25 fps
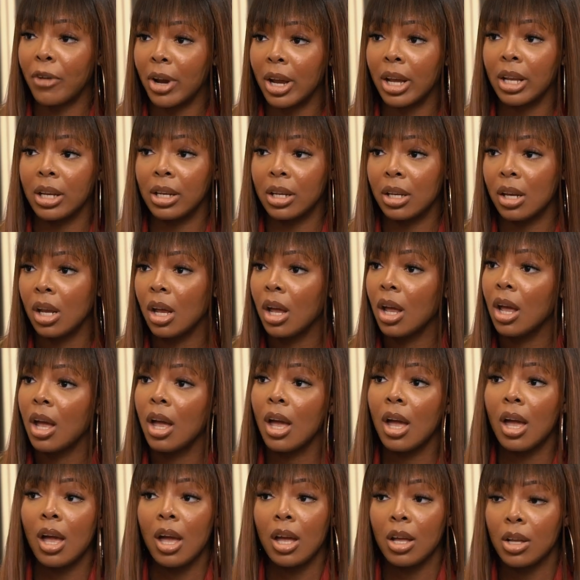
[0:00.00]
afraid,
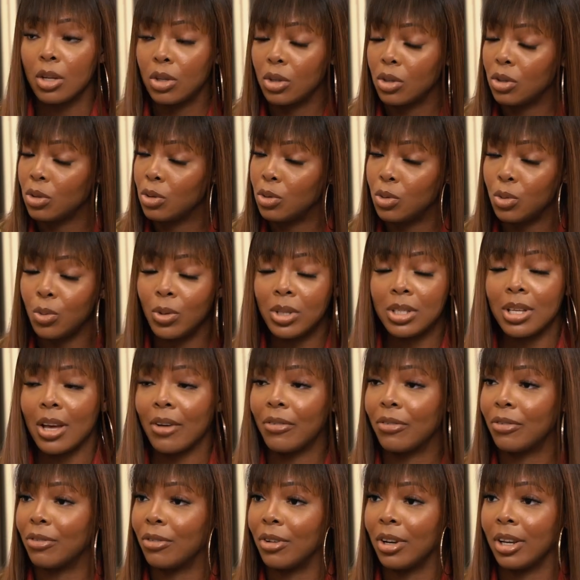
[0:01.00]
do
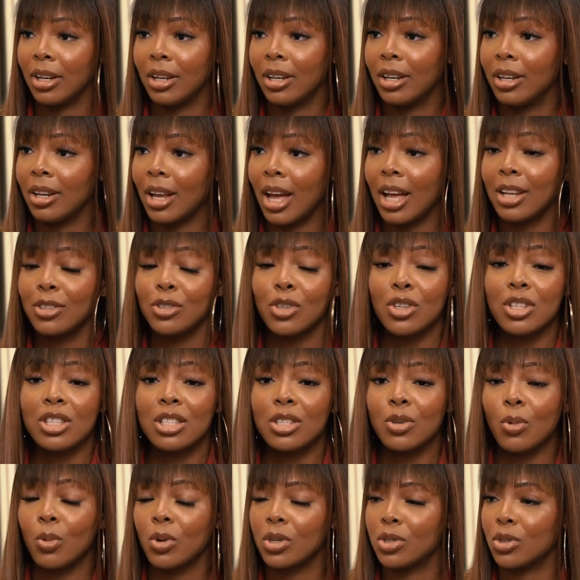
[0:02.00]
it afraid and
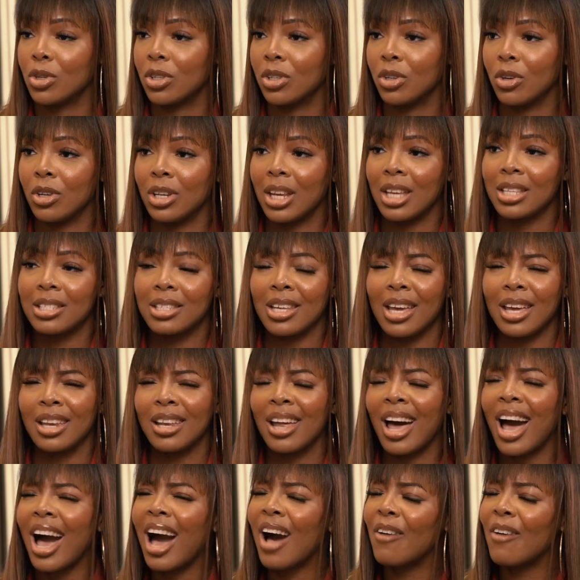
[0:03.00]
just see what's on the other side.